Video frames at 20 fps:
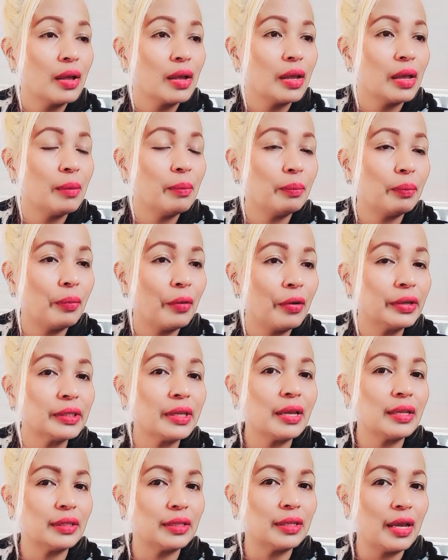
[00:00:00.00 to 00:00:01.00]

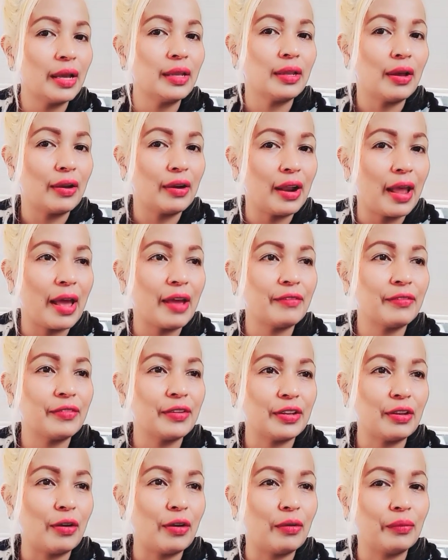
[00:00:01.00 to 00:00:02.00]
important in our life,
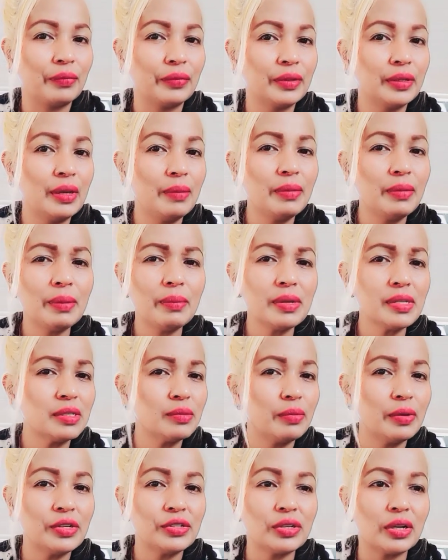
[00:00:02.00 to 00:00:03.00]
you know. Give them a
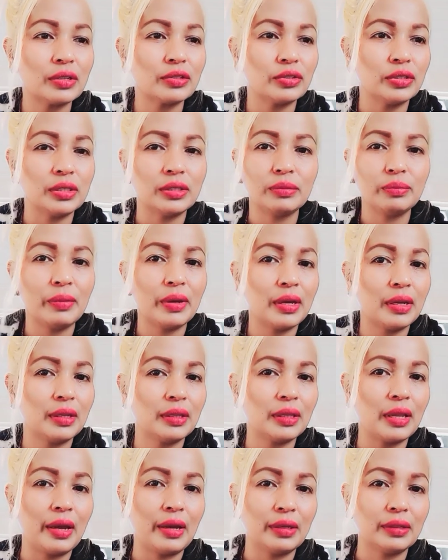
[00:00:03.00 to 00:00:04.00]
special
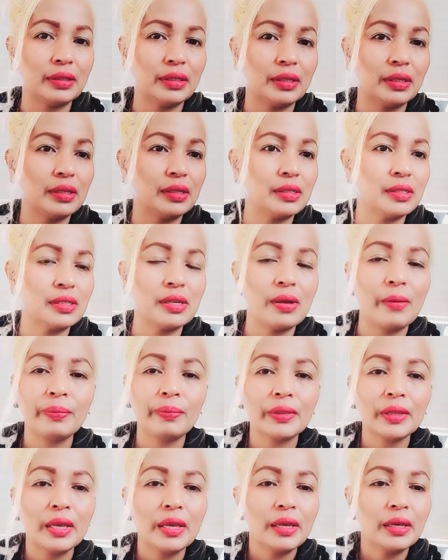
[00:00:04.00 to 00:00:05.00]
treatment like this.
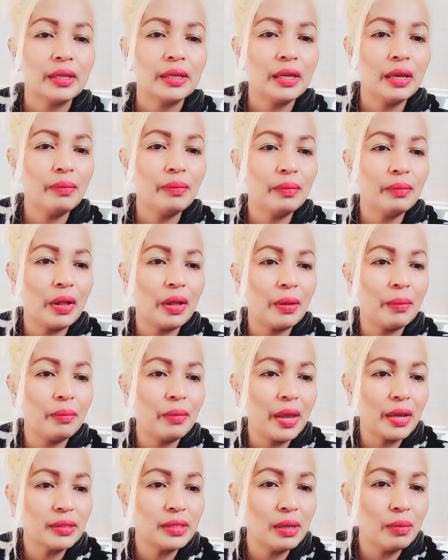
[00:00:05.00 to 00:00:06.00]

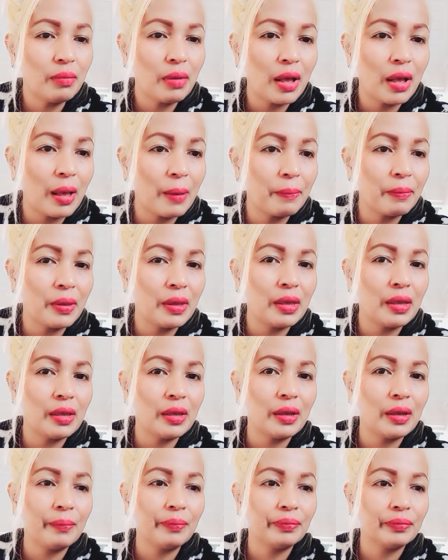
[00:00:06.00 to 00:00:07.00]
Make them
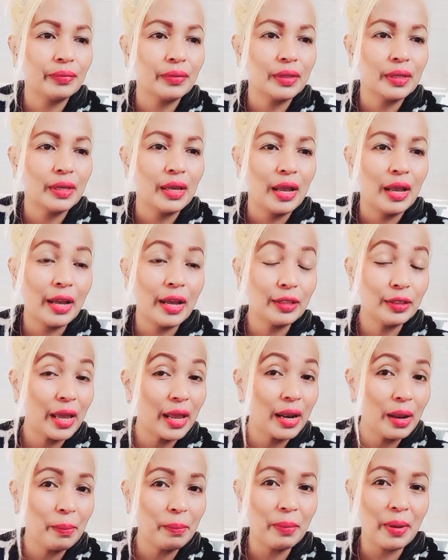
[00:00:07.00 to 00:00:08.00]
happy. And
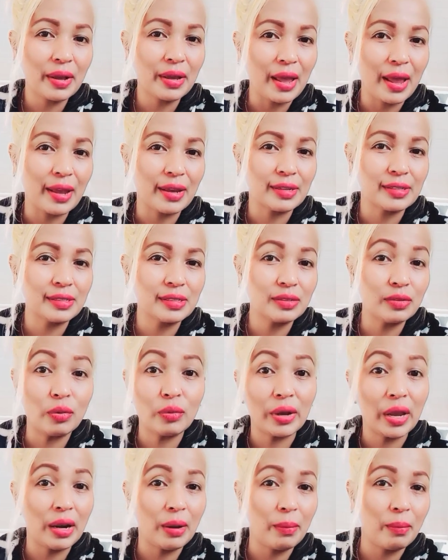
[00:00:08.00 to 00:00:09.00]
kailan pa guys, kung
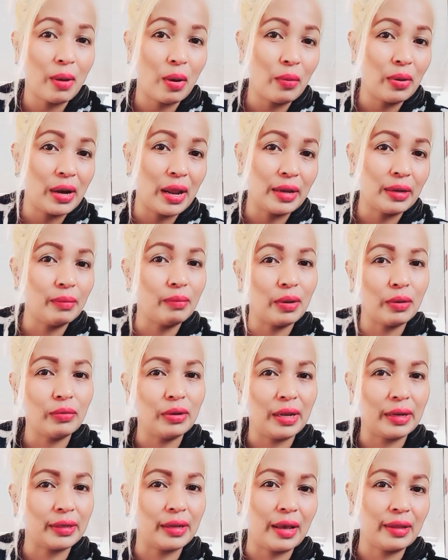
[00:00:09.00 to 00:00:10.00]
kailan ba wala ng
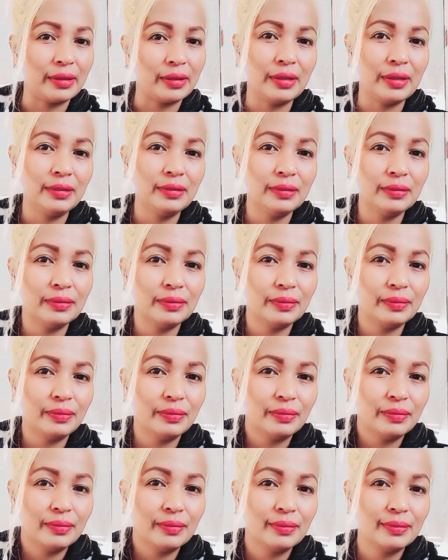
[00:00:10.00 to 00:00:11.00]
magulang natin?
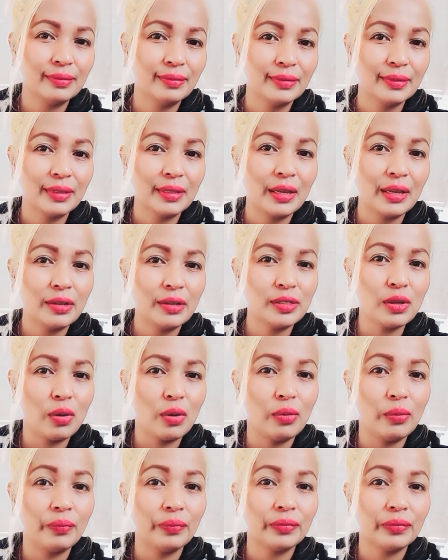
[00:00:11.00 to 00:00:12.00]

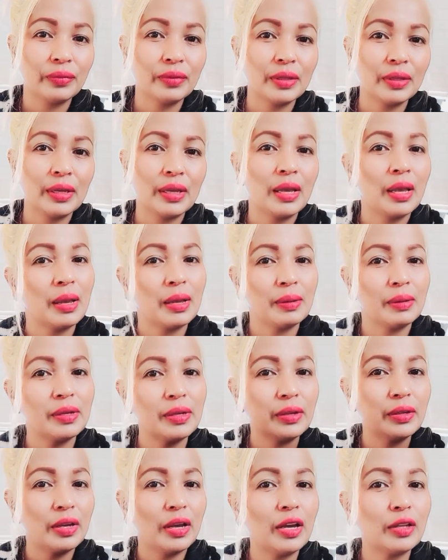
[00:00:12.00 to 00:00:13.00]
So,
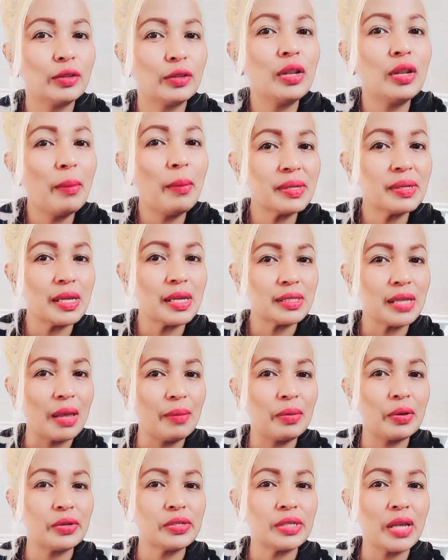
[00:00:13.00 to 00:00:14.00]
ito lang
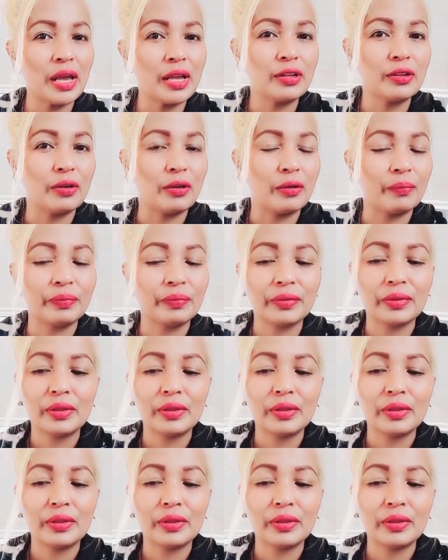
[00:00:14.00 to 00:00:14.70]
masasabi ko sa inyo.